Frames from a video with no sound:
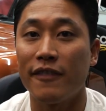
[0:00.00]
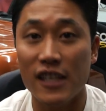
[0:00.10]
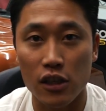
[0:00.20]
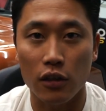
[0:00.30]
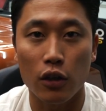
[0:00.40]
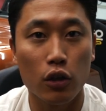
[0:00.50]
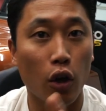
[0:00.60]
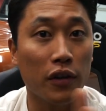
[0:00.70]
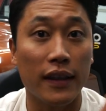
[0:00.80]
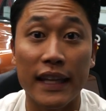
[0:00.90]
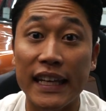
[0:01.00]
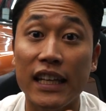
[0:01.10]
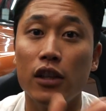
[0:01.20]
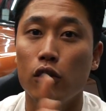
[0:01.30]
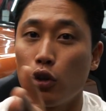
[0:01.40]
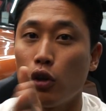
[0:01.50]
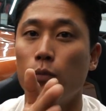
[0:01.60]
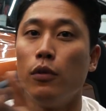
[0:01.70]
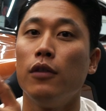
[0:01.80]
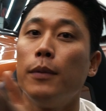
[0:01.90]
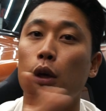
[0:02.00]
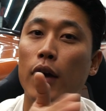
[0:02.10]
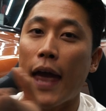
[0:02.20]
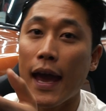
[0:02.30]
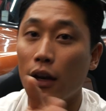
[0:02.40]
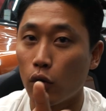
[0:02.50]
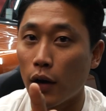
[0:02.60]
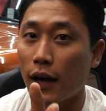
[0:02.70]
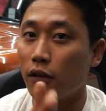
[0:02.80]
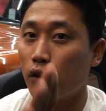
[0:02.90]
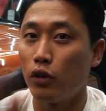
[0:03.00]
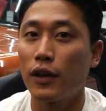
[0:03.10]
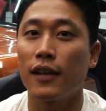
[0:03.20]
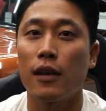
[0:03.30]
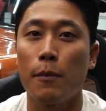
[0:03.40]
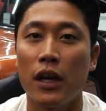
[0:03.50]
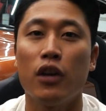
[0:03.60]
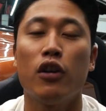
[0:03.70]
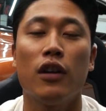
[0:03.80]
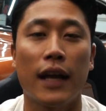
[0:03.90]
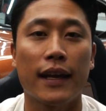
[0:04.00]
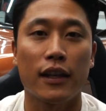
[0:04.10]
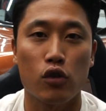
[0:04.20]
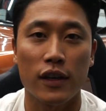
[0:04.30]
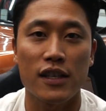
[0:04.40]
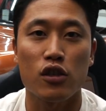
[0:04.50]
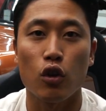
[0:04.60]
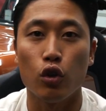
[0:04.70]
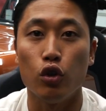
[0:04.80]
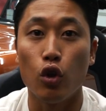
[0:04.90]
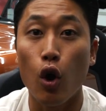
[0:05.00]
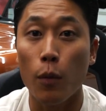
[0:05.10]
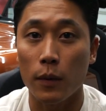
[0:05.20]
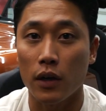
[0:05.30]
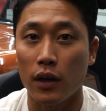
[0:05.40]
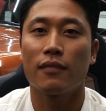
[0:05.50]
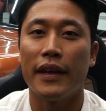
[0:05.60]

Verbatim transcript: vision. You don't need to move your head around to look at the mirror like a traditional door mirror.